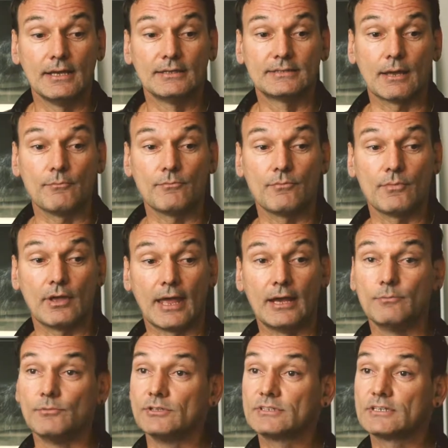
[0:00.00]
Some
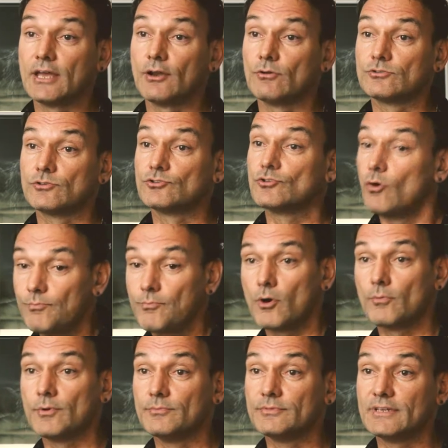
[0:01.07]
animals can also solve
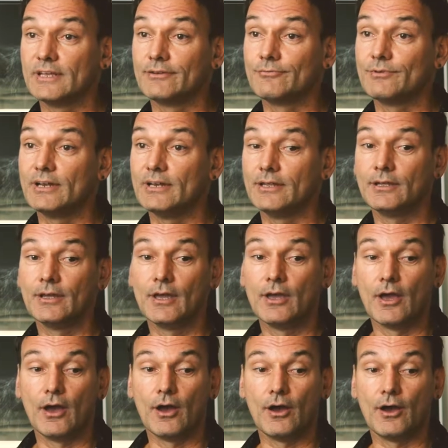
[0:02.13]
problems in really
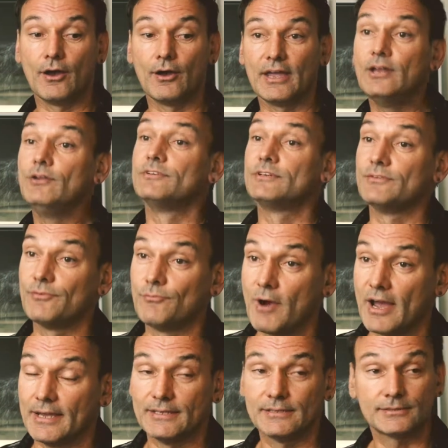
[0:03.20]
innovative
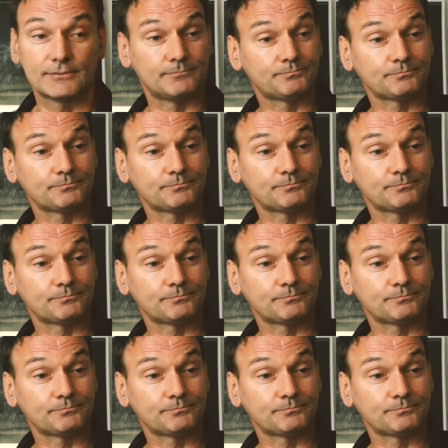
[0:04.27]
ways.